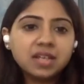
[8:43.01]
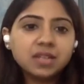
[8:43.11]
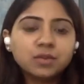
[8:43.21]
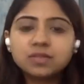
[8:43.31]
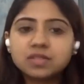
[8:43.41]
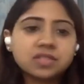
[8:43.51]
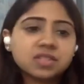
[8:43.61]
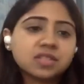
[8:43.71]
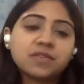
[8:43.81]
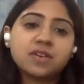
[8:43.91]

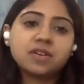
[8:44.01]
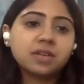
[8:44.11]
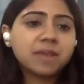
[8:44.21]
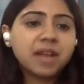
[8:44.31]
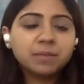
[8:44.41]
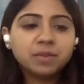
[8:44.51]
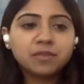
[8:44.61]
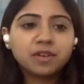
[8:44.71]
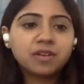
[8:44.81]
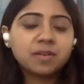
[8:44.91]
it might be
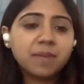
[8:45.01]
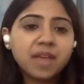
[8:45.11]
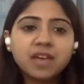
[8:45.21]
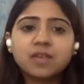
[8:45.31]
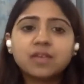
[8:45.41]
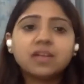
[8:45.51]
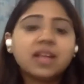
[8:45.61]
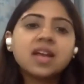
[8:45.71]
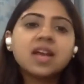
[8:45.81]
for a repair or like,